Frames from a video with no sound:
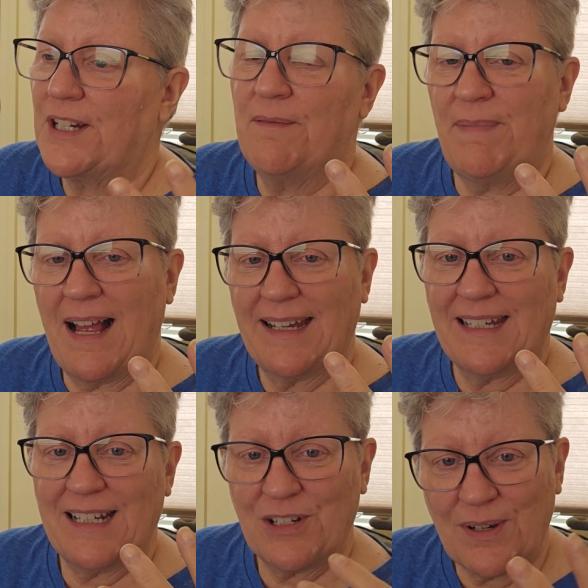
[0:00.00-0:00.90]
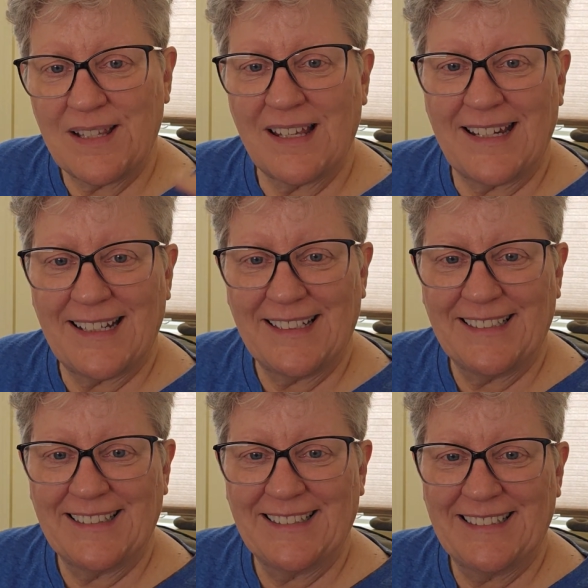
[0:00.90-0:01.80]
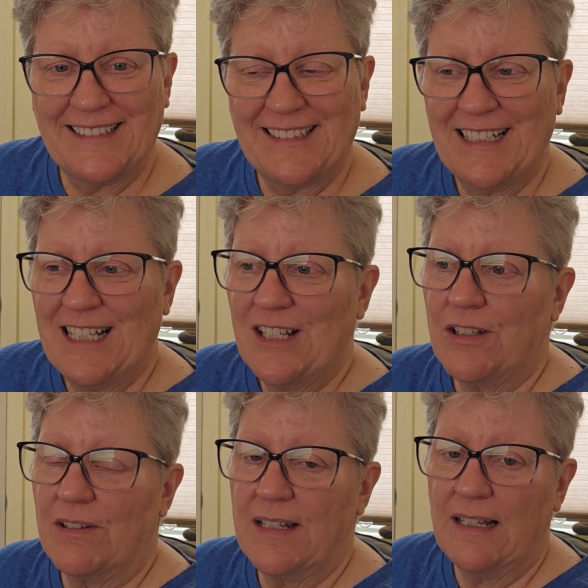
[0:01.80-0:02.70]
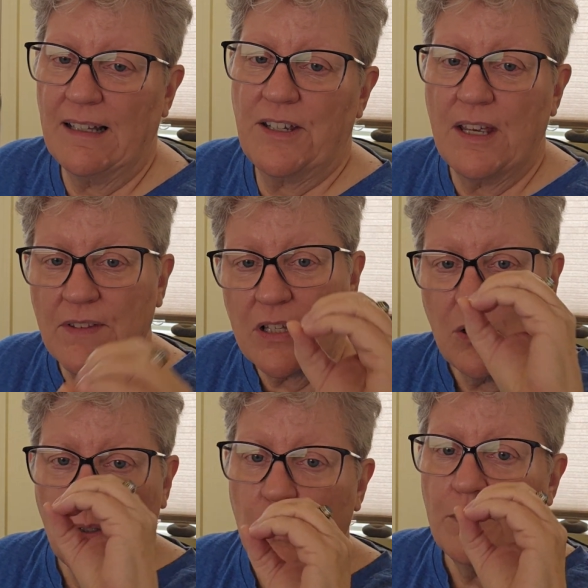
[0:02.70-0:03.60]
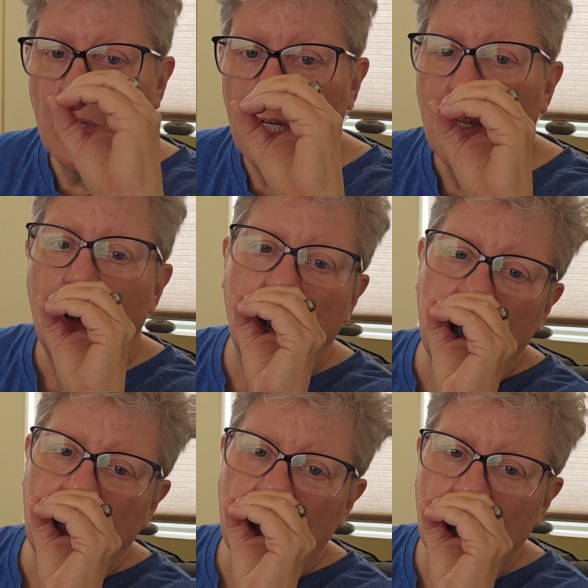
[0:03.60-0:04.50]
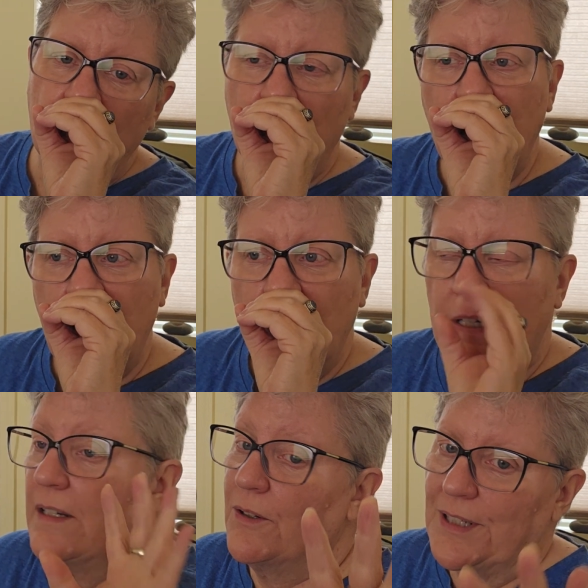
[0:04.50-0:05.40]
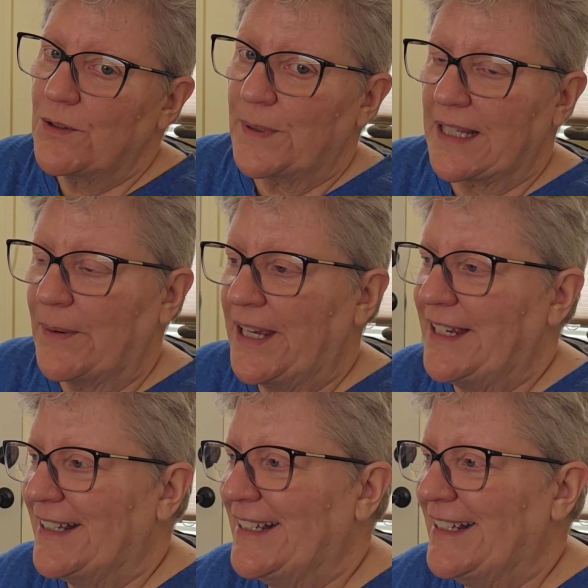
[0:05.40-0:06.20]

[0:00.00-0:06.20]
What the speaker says: to unpack it and translate it. So it's not like you have this little orb going, "Hi, Jan, how you doing?" No, it doesn't work that way.